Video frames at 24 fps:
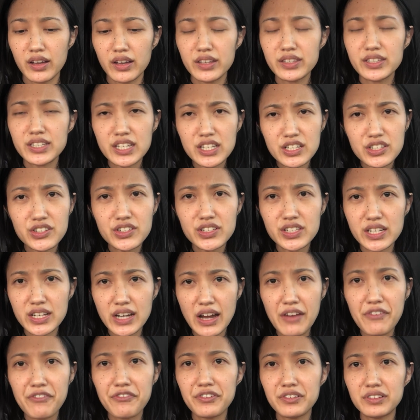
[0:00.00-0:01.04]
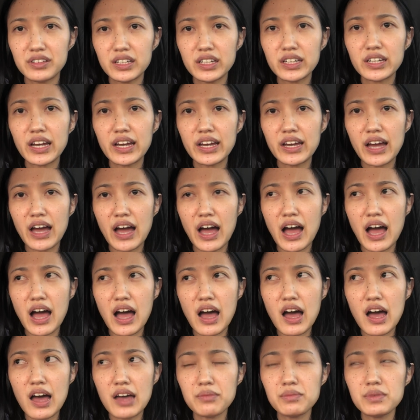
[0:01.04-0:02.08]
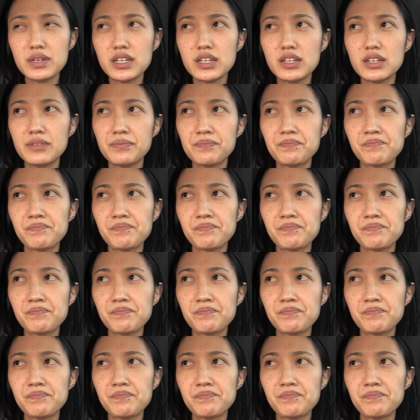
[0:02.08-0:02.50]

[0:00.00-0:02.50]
It's interesting, I feel like I, I mean,